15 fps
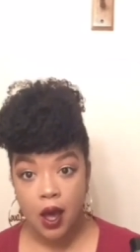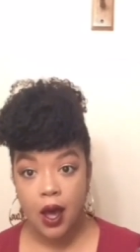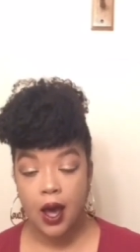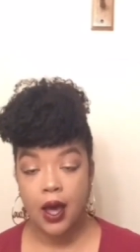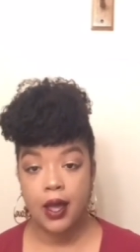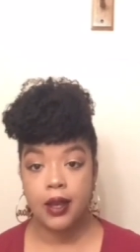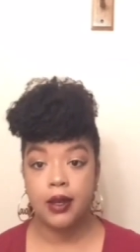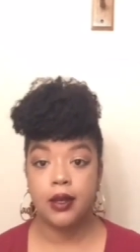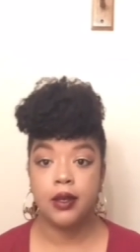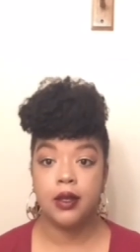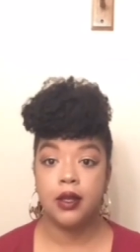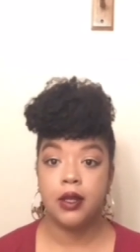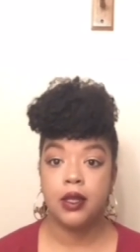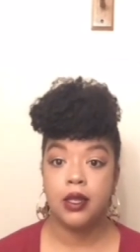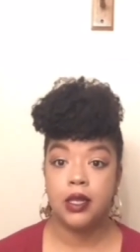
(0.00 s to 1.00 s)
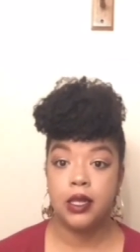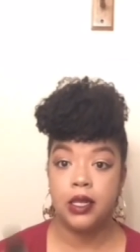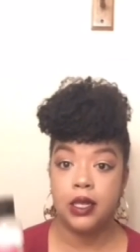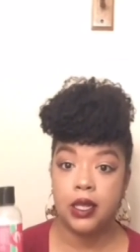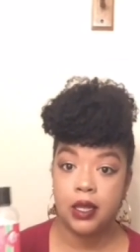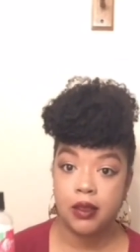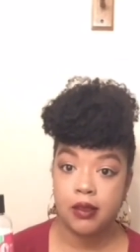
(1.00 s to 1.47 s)
And
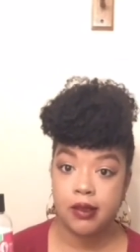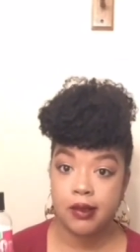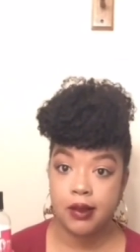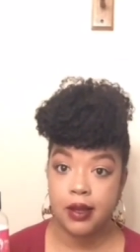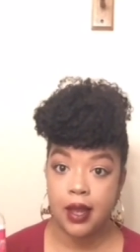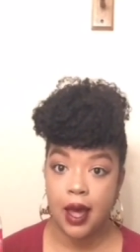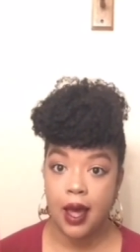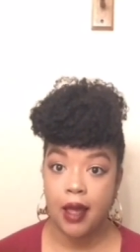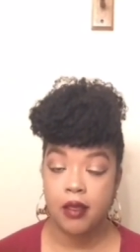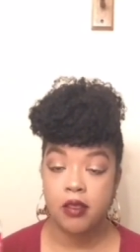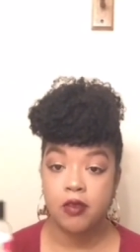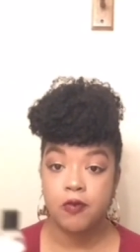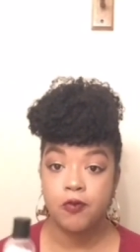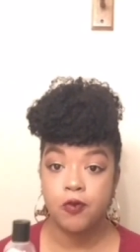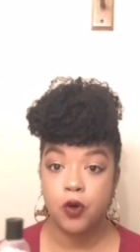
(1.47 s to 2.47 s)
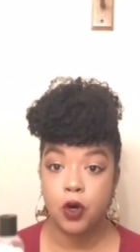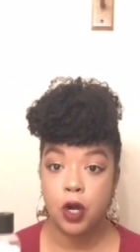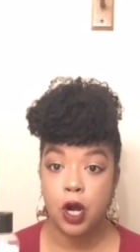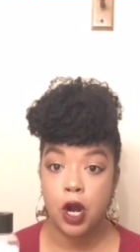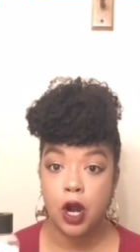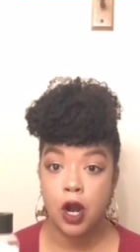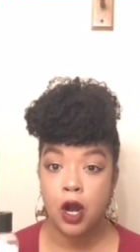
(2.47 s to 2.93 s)
this lasts
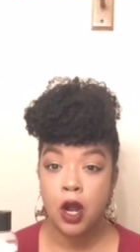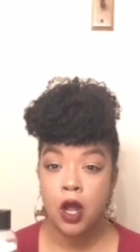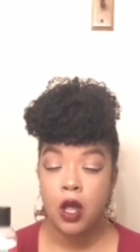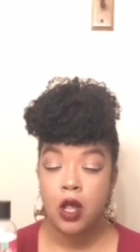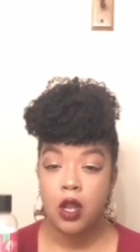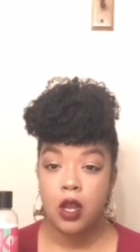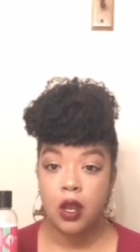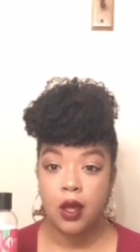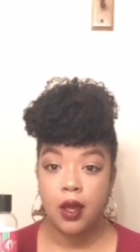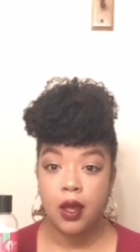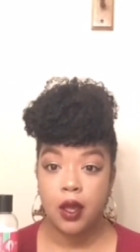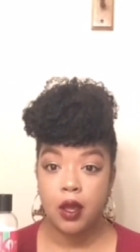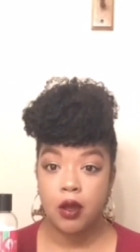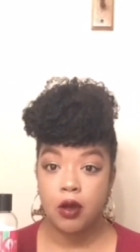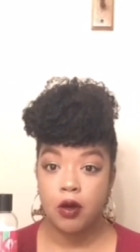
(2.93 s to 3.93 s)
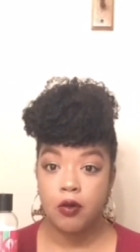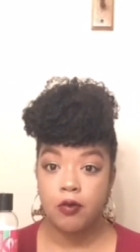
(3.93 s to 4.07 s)
for like